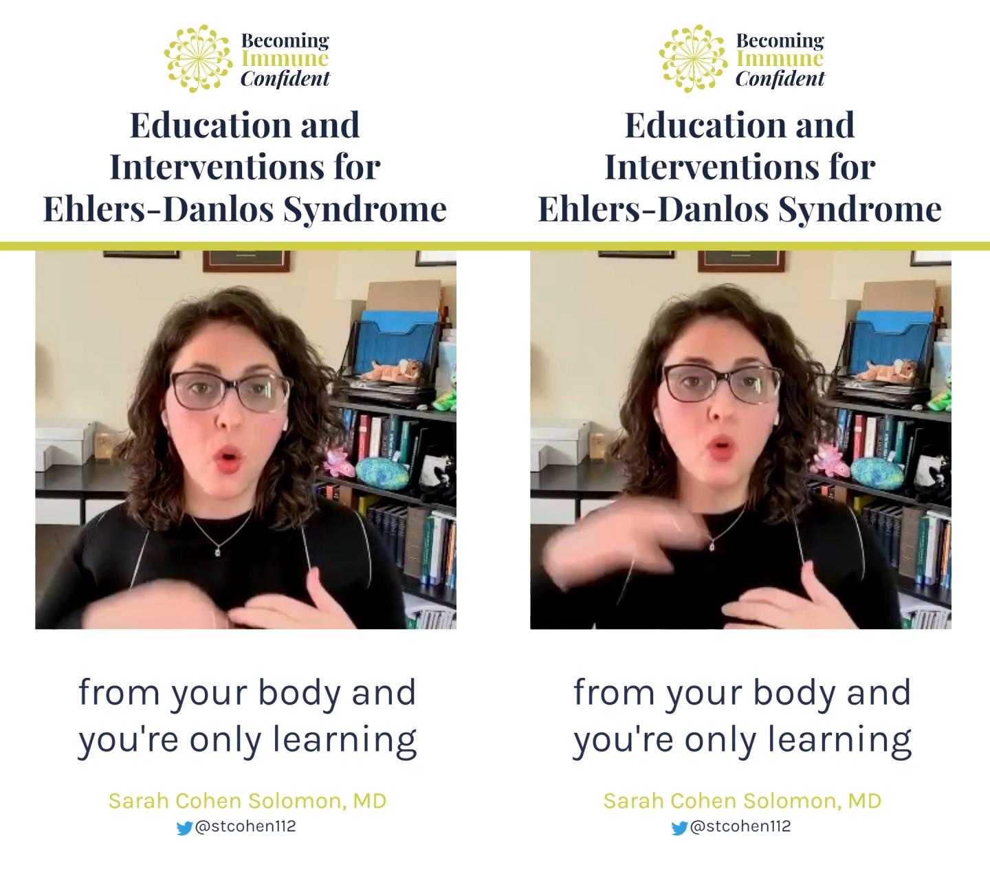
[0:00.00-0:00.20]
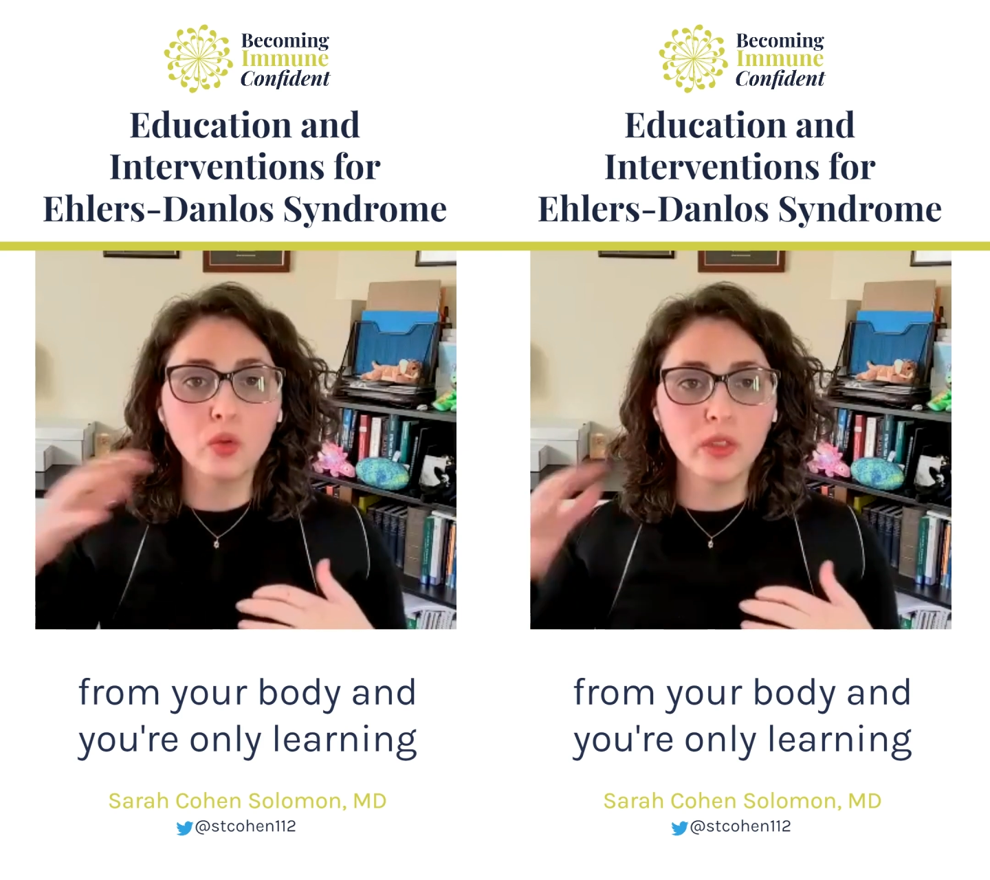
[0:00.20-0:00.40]

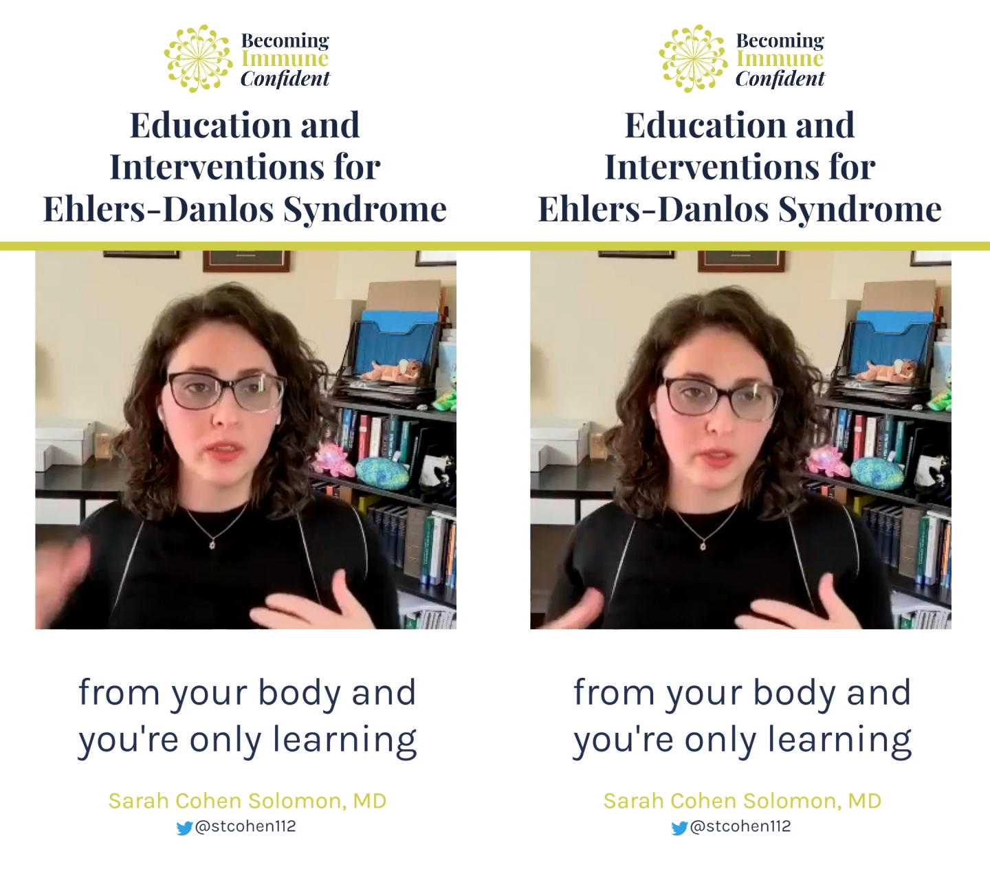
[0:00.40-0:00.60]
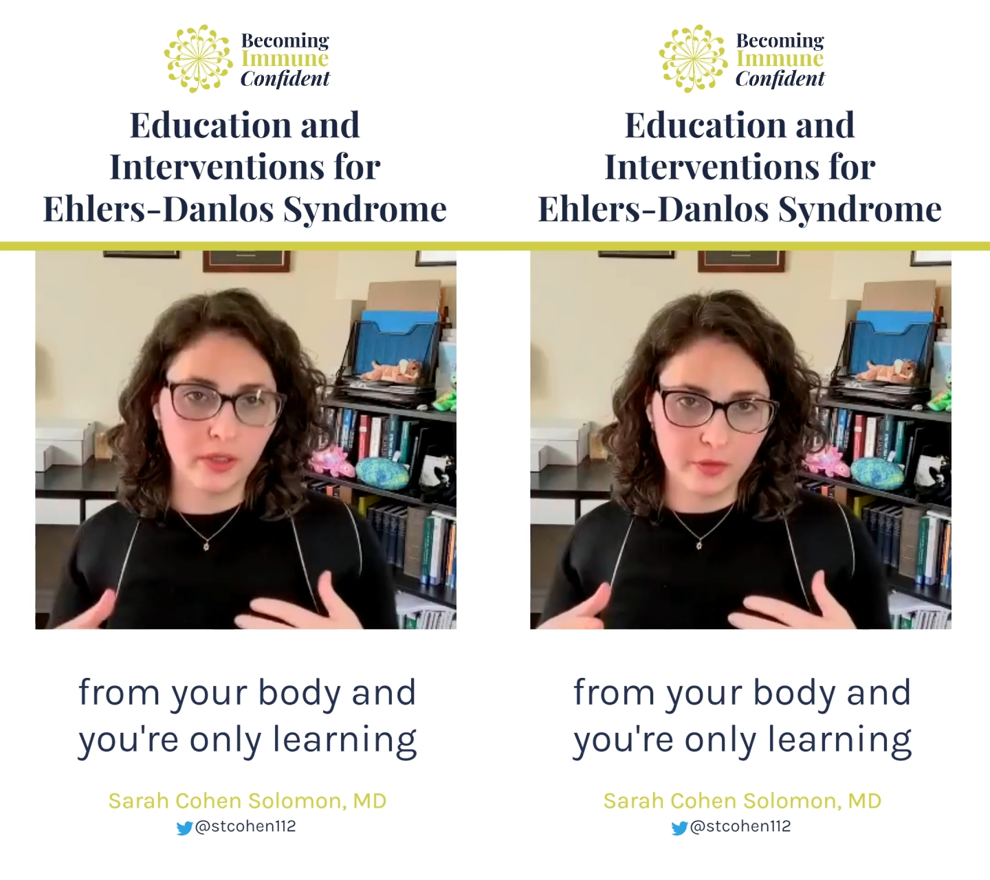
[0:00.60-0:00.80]
only
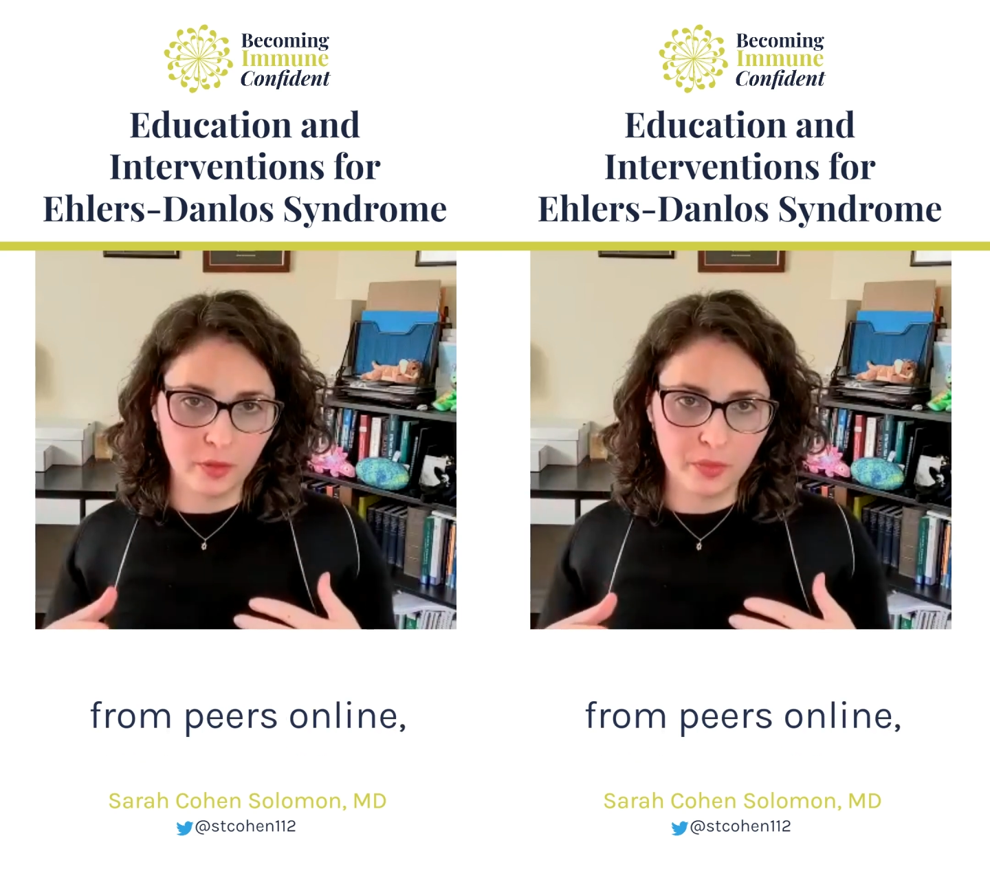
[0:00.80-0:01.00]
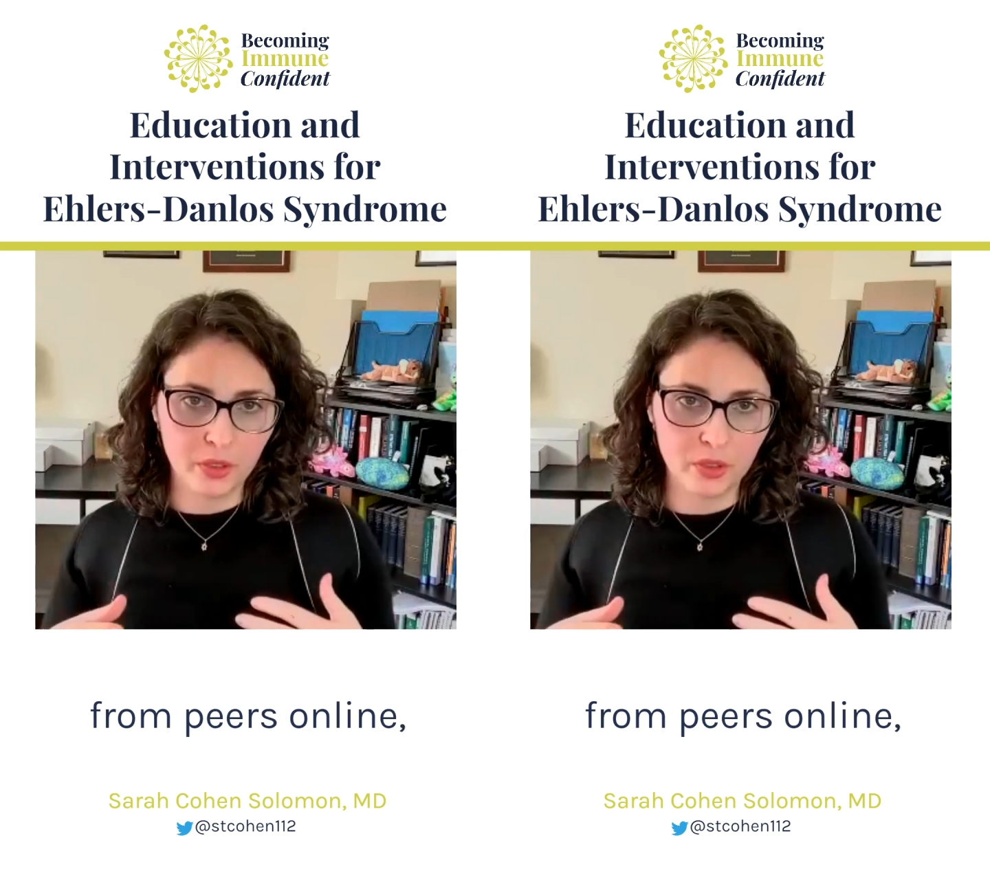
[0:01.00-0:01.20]
learning from
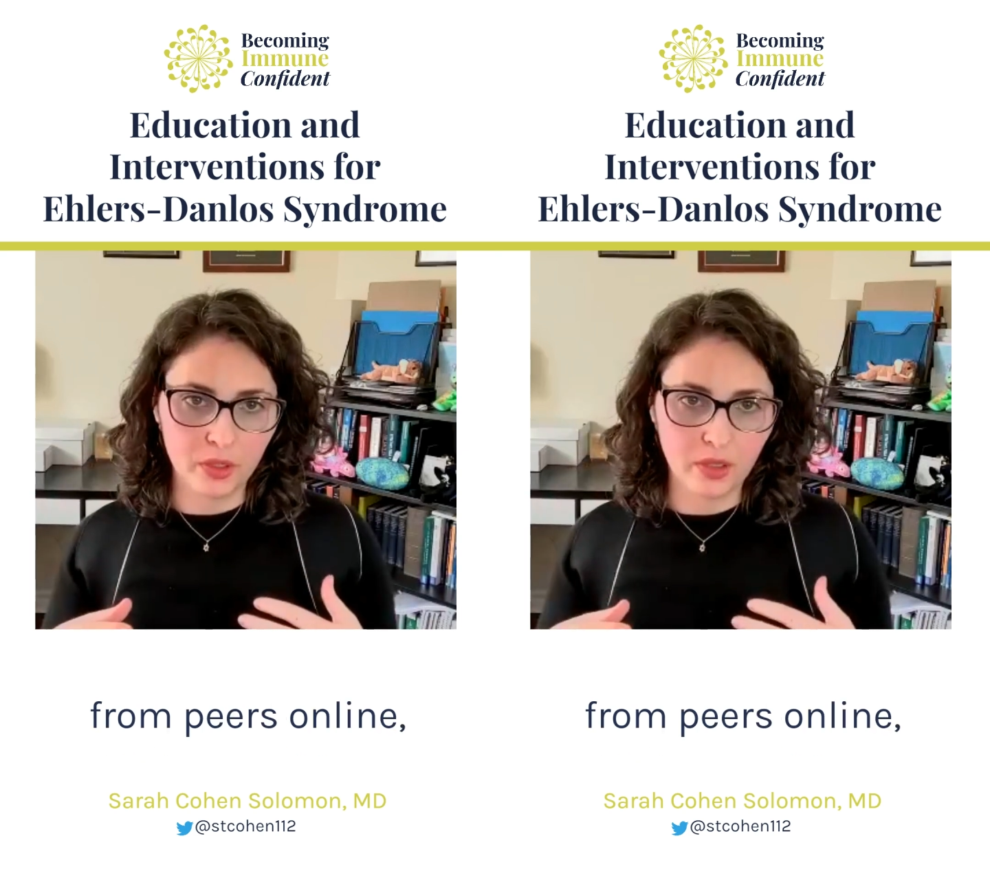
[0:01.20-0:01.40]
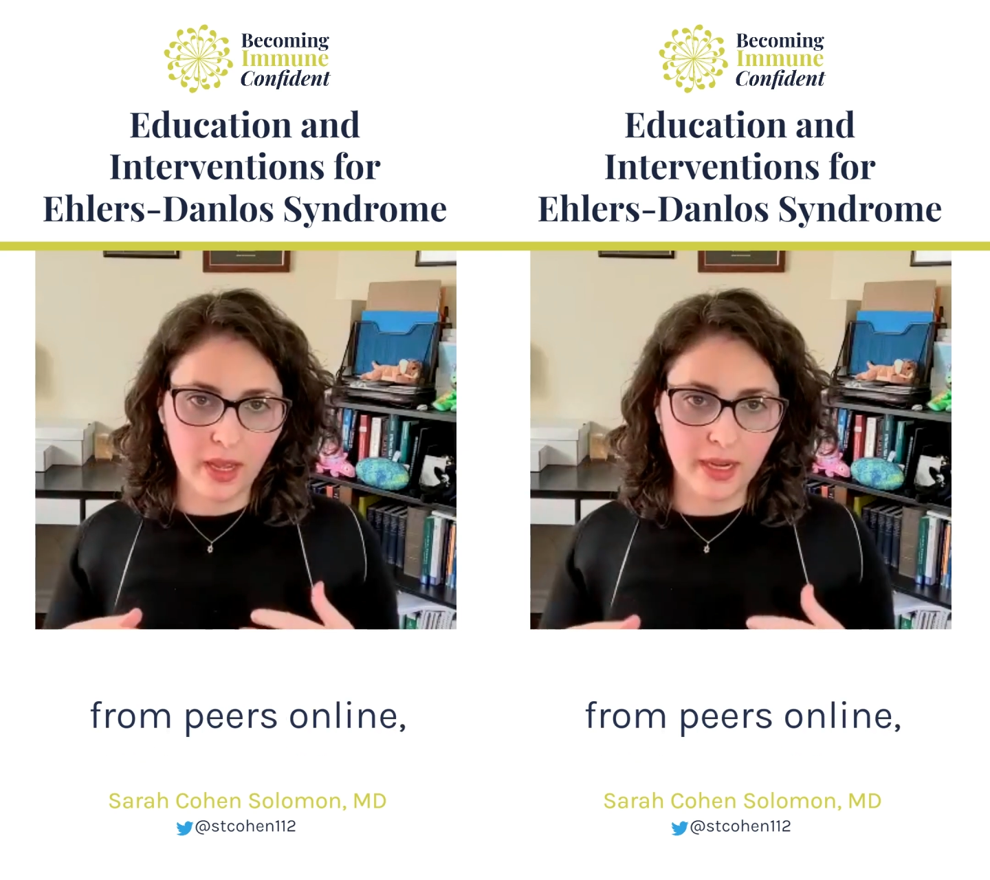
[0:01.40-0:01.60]
peers
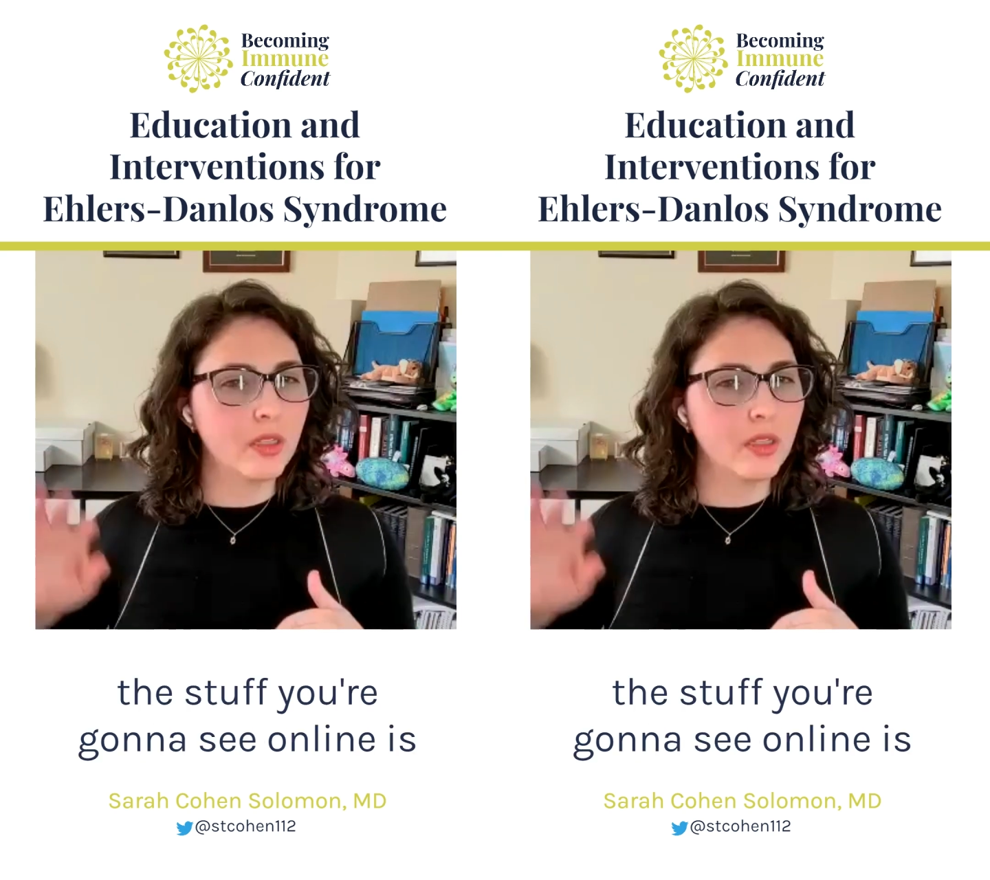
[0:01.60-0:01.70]
online,